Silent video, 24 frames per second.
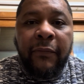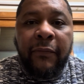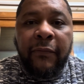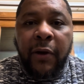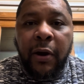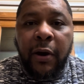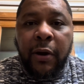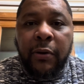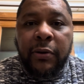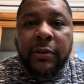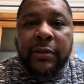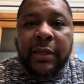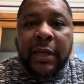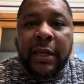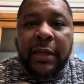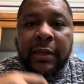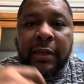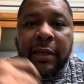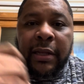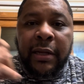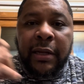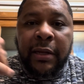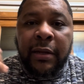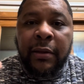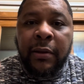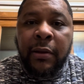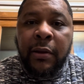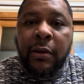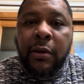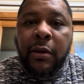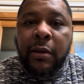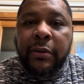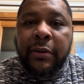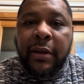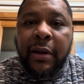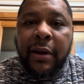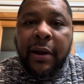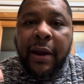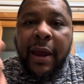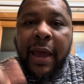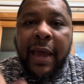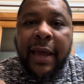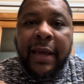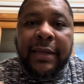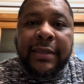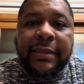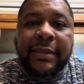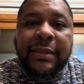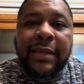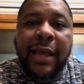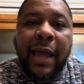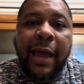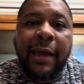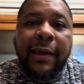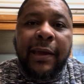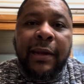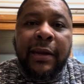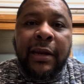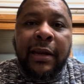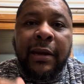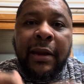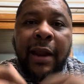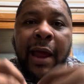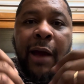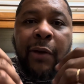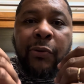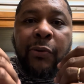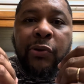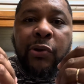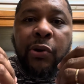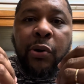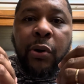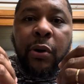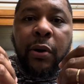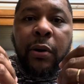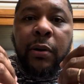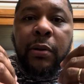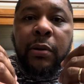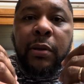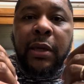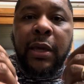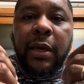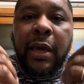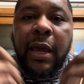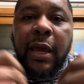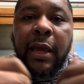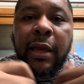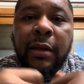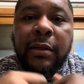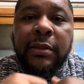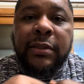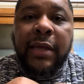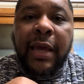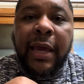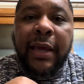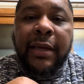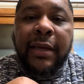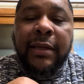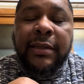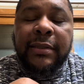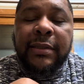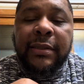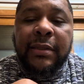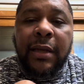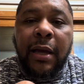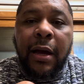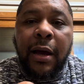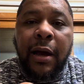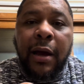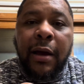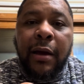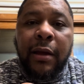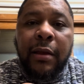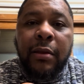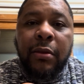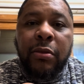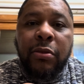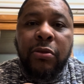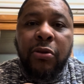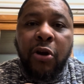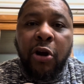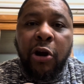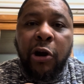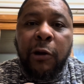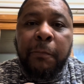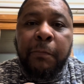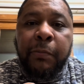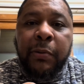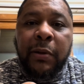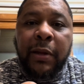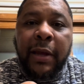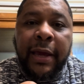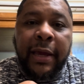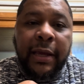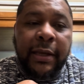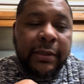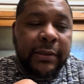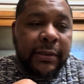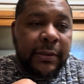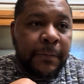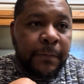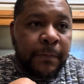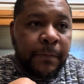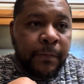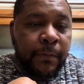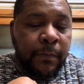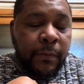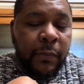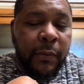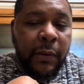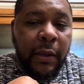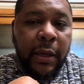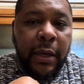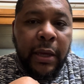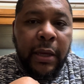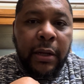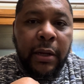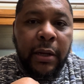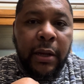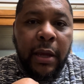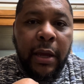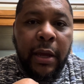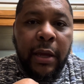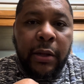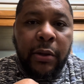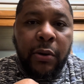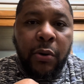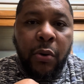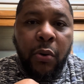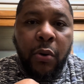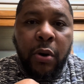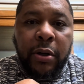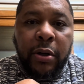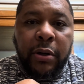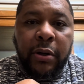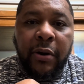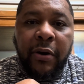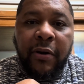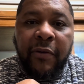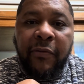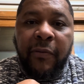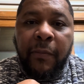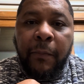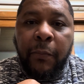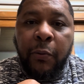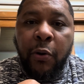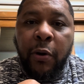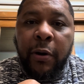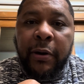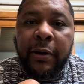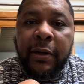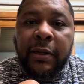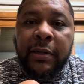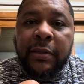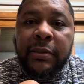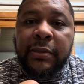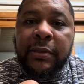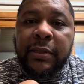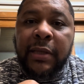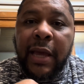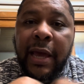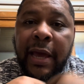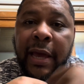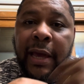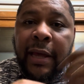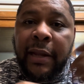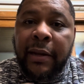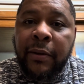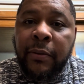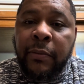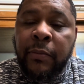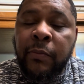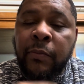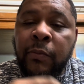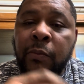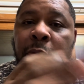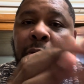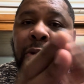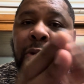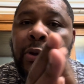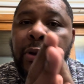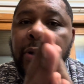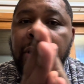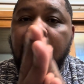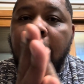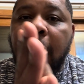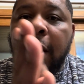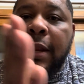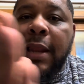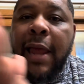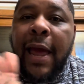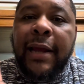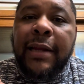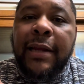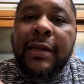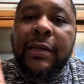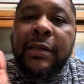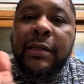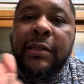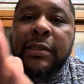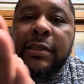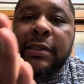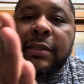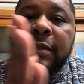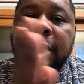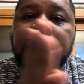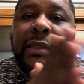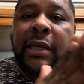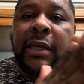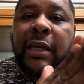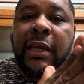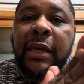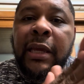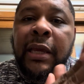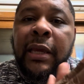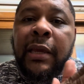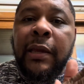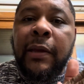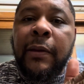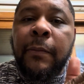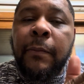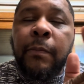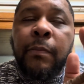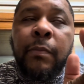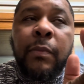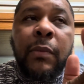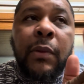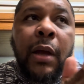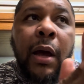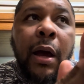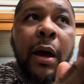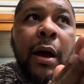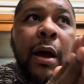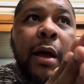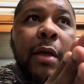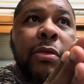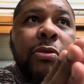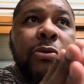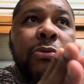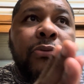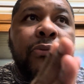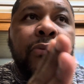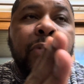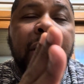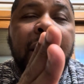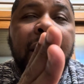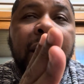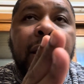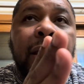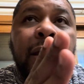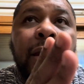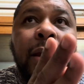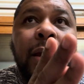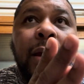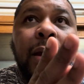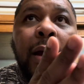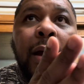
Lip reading: first and then their ace second, and now your king takes third place in order of importance, and you're not likely to see 3